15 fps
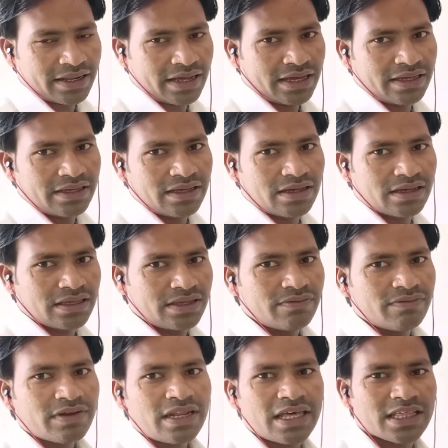I
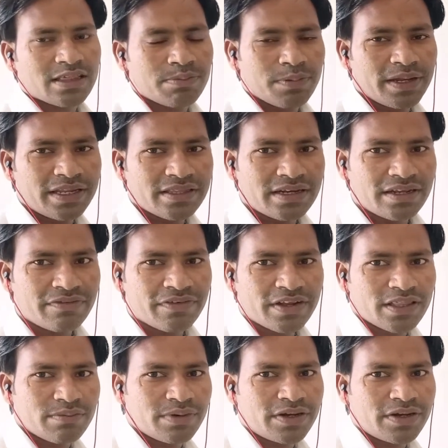even explained the difference